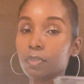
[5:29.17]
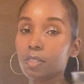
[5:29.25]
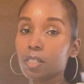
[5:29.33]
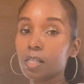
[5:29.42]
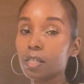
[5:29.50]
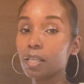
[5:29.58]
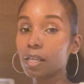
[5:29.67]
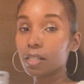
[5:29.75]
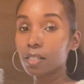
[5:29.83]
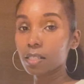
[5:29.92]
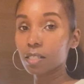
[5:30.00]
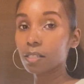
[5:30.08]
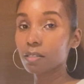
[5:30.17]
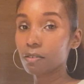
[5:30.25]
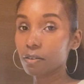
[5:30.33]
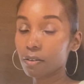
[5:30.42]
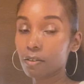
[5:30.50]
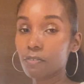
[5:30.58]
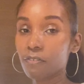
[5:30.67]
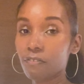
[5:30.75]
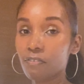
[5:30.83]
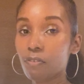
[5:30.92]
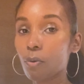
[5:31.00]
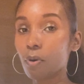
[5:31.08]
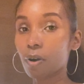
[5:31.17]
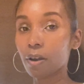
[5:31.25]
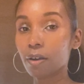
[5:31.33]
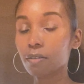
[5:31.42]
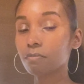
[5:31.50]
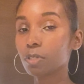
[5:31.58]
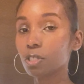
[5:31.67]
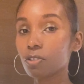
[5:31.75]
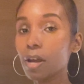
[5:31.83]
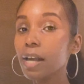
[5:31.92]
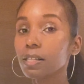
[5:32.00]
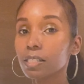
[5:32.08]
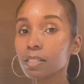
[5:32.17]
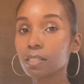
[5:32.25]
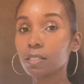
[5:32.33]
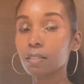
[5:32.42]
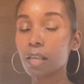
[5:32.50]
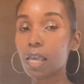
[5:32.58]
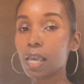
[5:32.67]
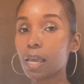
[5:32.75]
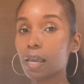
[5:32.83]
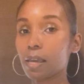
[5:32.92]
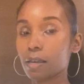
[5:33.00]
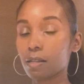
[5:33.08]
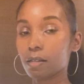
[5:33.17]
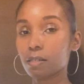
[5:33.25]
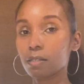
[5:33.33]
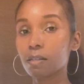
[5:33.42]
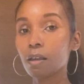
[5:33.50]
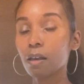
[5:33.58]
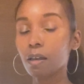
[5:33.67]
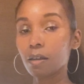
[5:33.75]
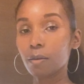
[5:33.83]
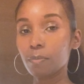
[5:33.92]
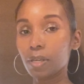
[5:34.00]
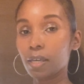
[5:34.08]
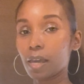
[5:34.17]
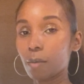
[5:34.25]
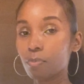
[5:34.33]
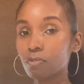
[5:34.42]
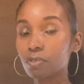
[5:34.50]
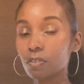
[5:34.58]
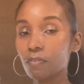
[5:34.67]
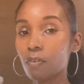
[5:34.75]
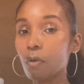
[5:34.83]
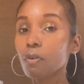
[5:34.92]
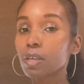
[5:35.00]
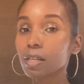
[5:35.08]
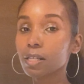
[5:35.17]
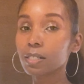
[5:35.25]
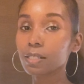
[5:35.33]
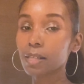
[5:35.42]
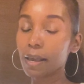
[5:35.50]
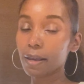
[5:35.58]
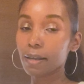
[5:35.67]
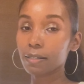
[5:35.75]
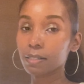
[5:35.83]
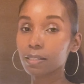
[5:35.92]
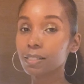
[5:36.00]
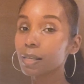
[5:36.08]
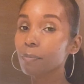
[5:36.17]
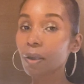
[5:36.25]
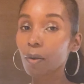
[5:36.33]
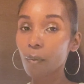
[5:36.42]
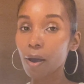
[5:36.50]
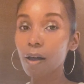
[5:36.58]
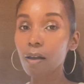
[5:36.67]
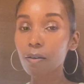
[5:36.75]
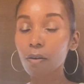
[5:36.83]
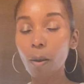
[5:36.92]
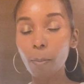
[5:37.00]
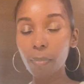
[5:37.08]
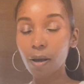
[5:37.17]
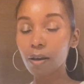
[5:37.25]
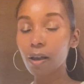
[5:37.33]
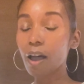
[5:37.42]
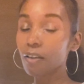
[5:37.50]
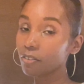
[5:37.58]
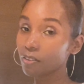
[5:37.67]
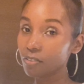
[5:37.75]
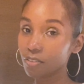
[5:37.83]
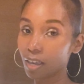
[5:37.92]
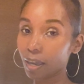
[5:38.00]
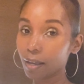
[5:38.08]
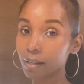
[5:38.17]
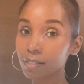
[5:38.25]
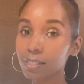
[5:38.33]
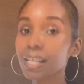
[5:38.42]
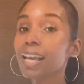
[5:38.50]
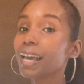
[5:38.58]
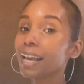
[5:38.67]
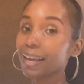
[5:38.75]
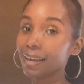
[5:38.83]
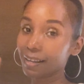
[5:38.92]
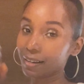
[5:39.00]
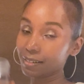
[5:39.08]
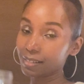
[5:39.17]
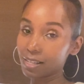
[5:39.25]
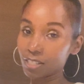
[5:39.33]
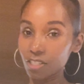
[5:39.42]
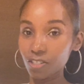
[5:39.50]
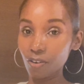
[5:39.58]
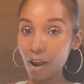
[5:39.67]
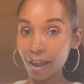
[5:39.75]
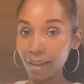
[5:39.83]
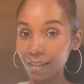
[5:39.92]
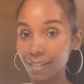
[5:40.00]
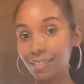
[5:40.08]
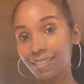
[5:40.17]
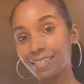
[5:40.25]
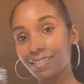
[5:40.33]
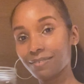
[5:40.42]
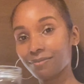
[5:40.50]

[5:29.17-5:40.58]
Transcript: And again, this is good for stress and being able to focus and sleeping well, among other things. And let's try it.